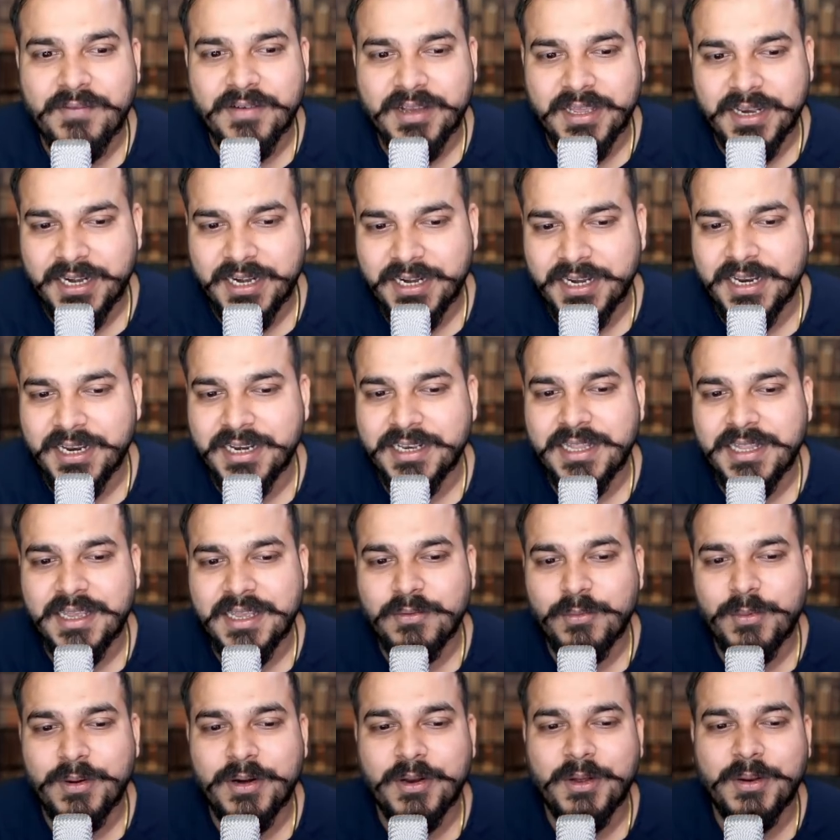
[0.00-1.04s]
Have a great day.
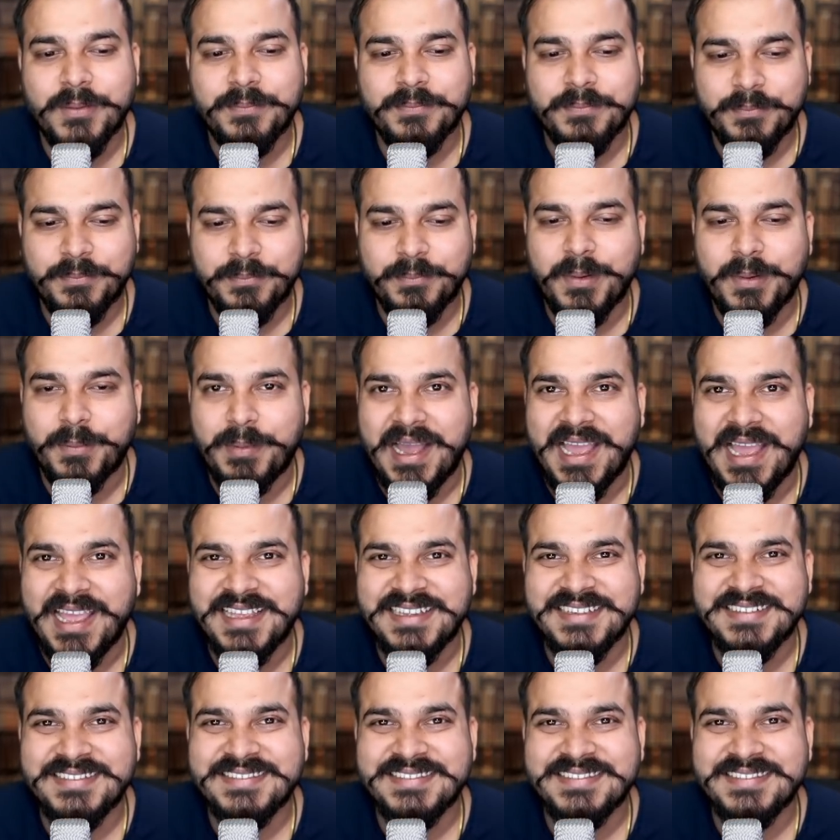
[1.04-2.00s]
Thank you and all. Bye-bye.